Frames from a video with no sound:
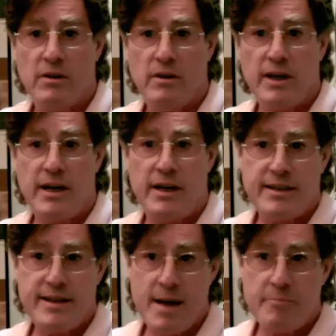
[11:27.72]
in an
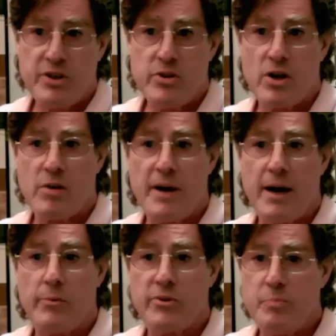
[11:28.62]
attempt to talk
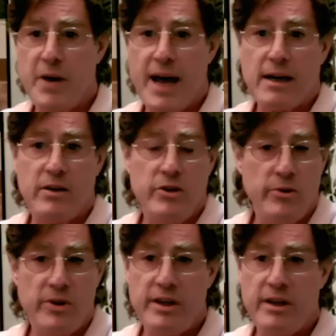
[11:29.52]
about respect,
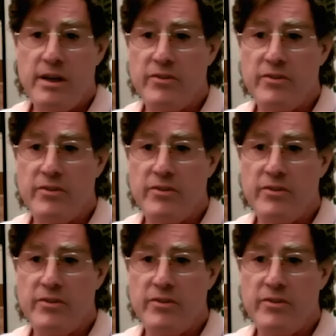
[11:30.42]
unity,